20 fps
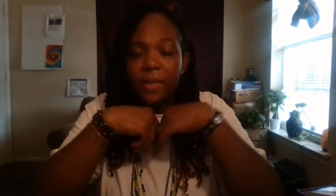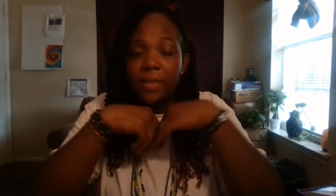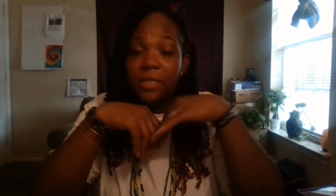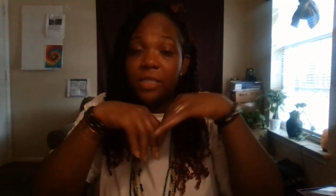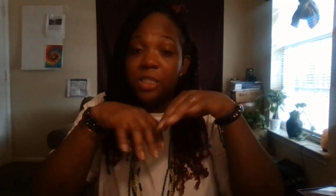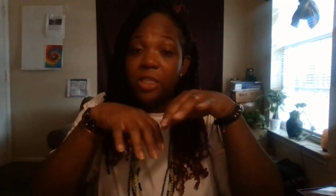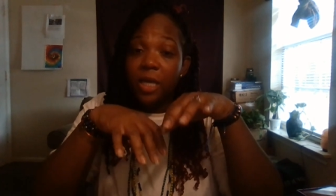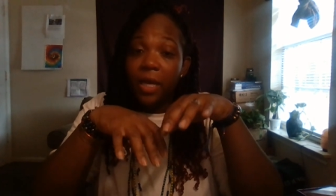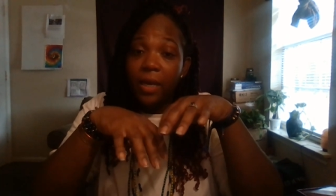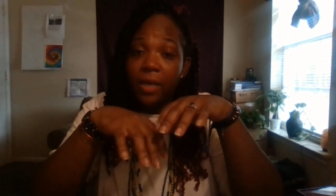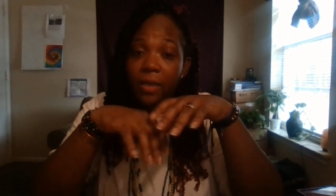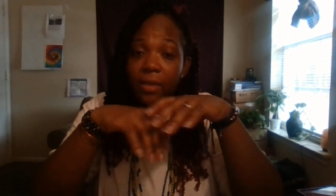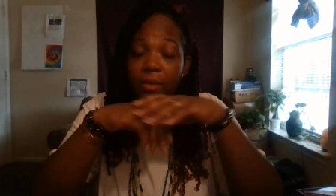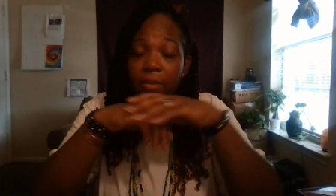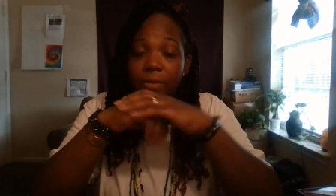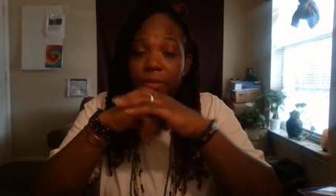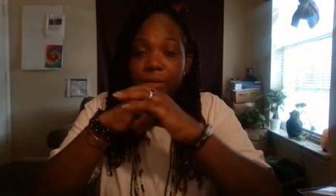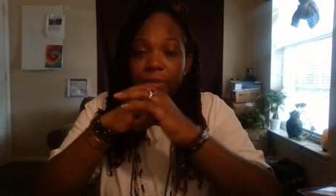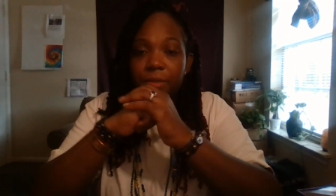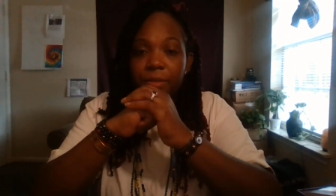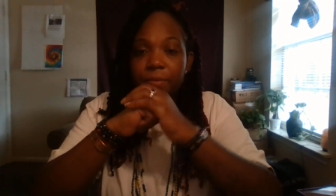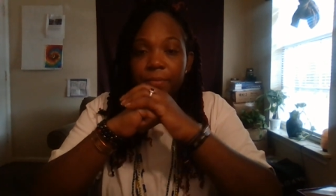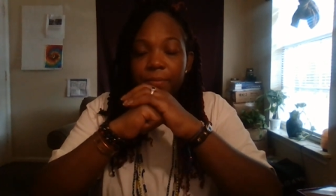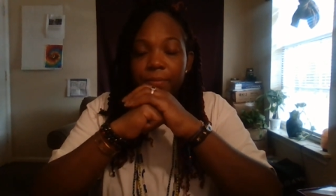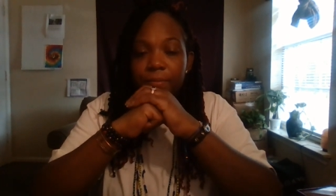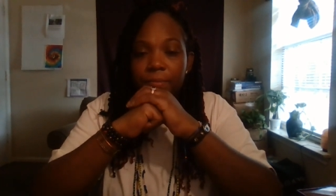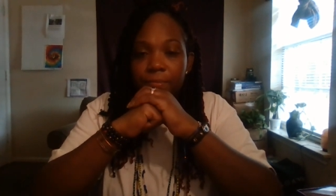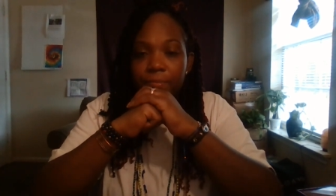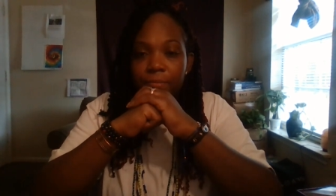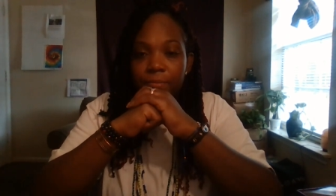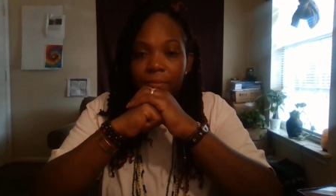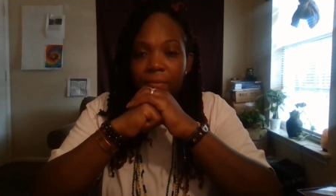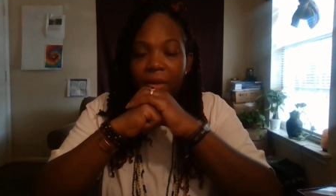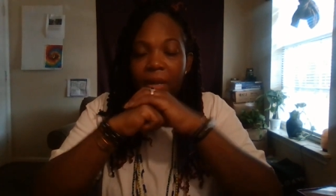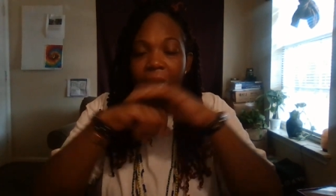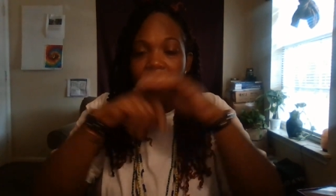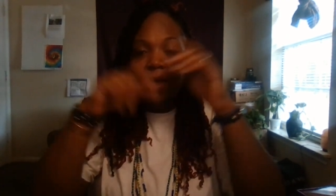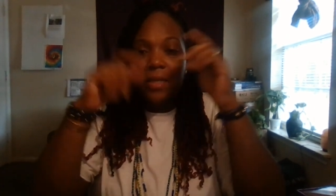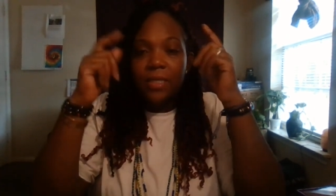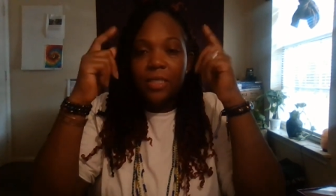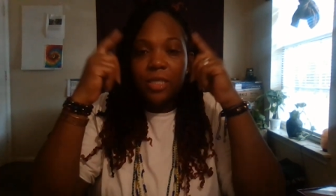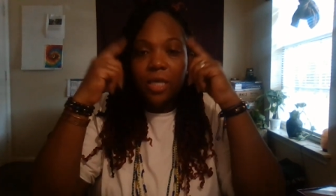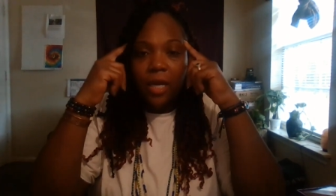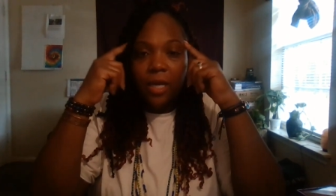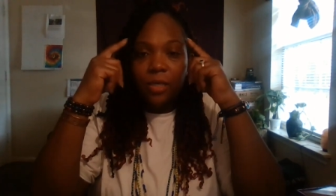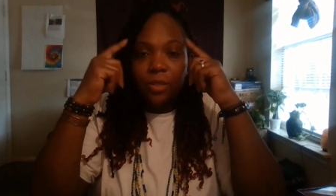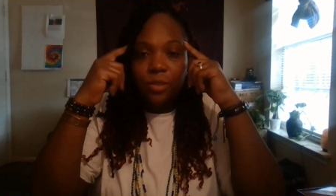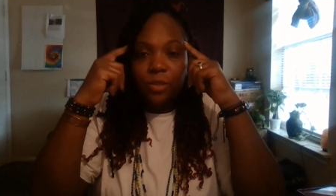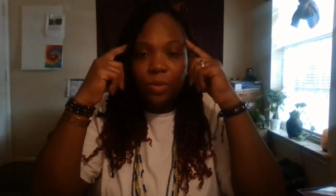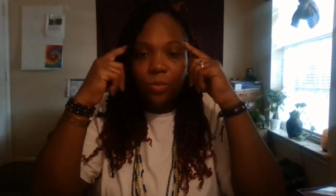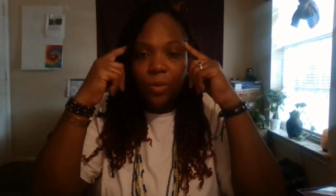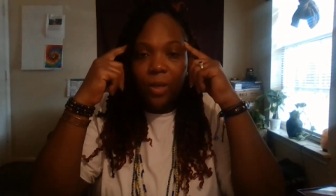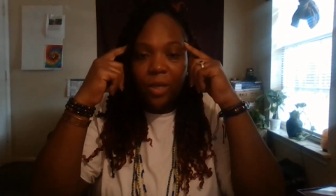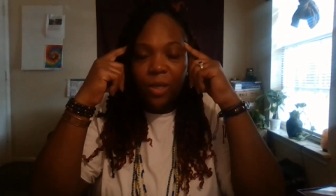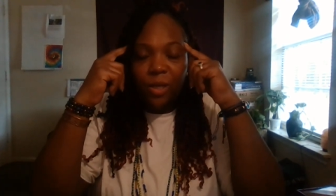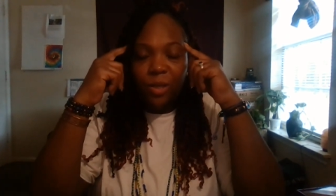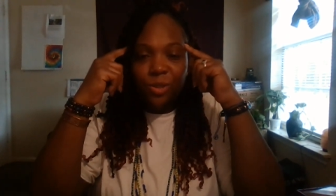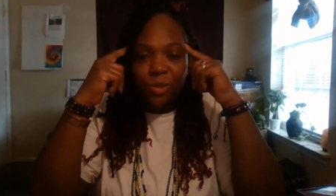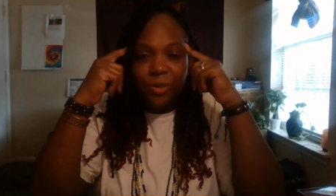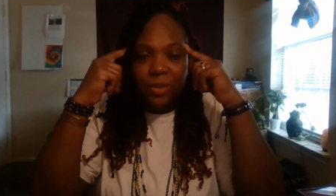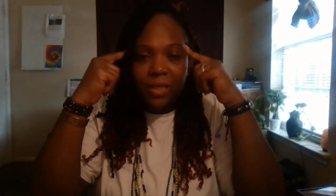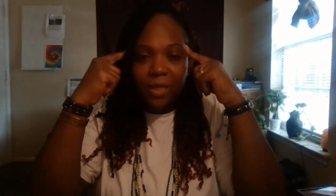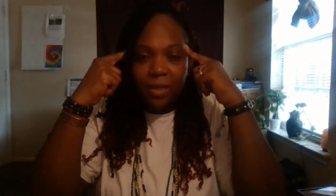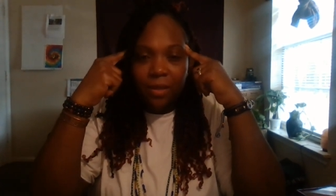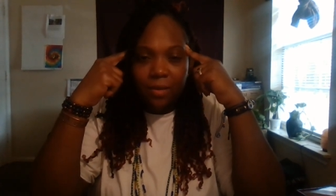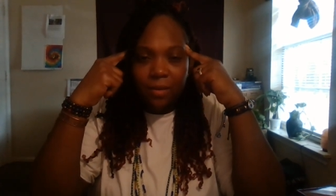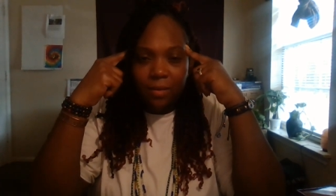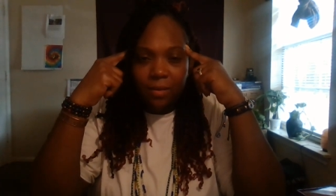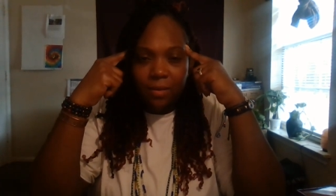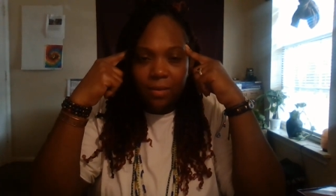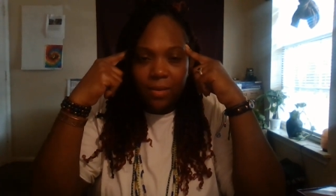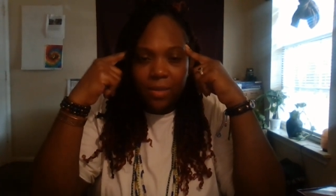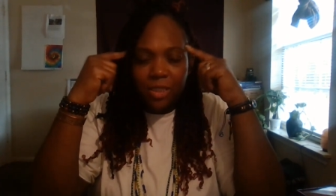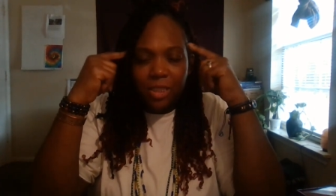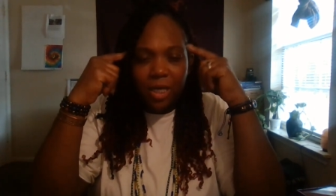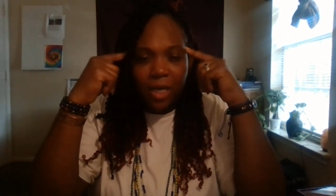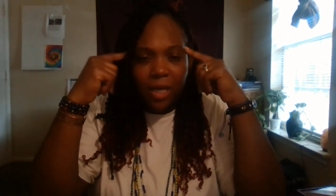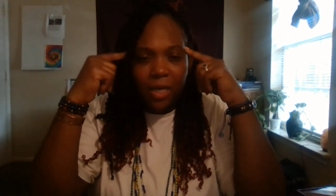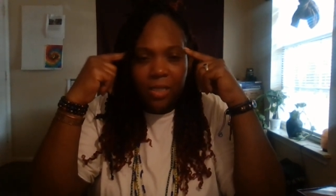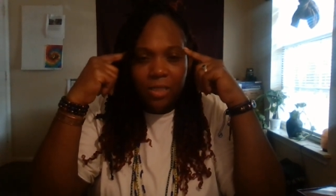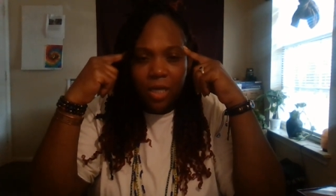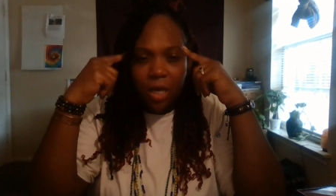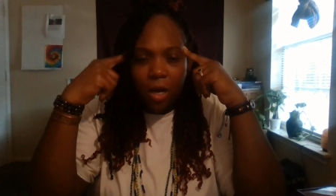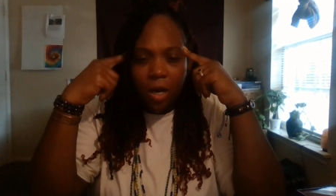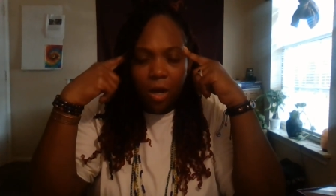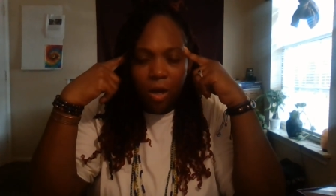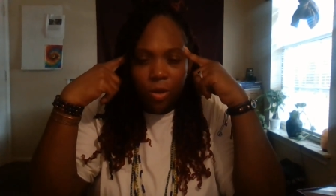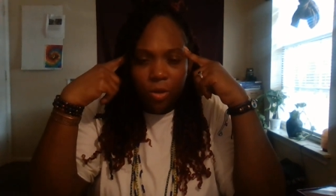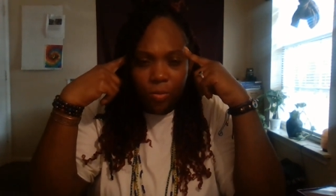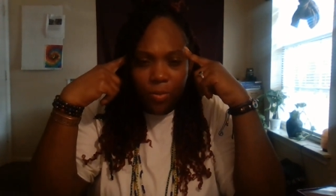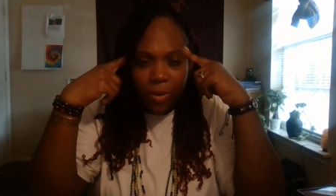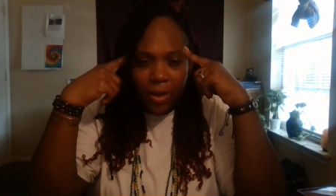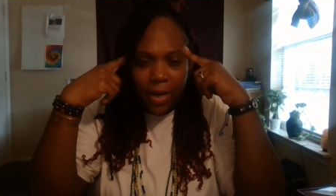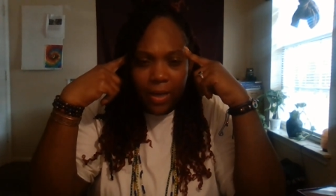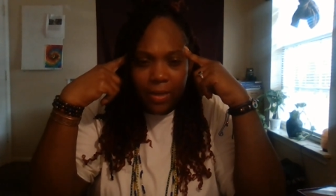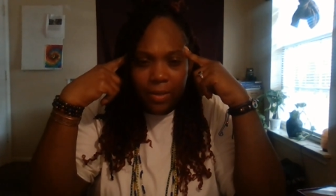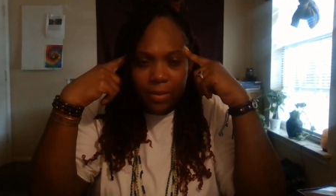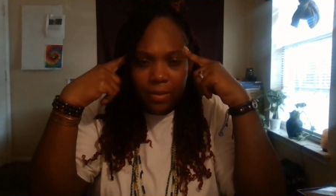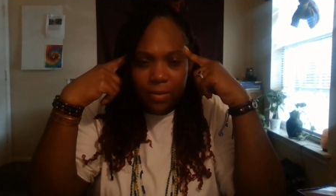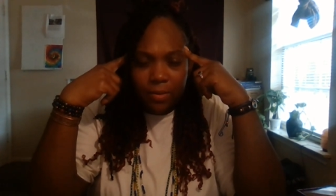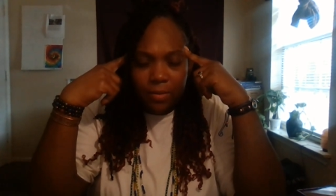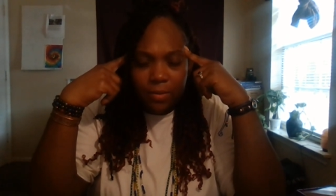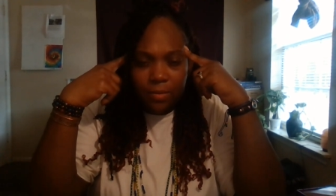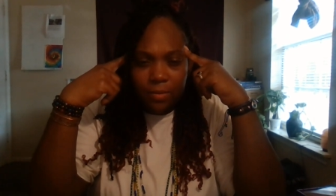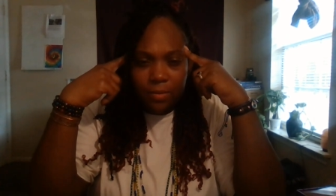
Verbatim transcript: Change. Change the way that you're thinking. Change that autopilot.